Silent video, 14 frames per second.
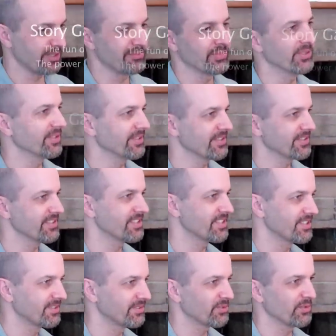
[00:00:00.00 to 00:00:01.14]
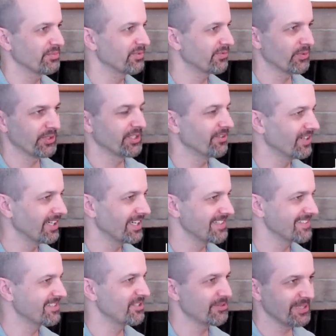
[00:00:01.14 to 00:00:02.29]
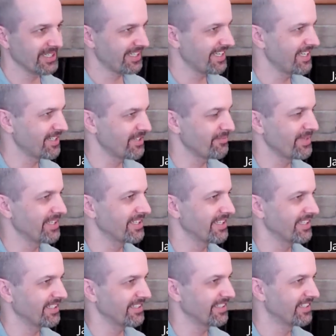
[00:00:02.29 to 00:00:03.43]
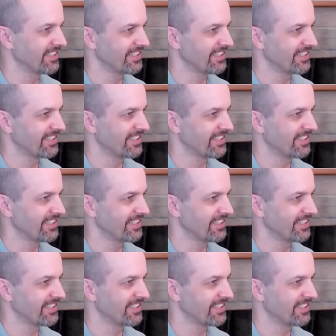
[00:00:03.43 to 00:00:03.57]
emerge sort of before your eyes that you had a hand in making.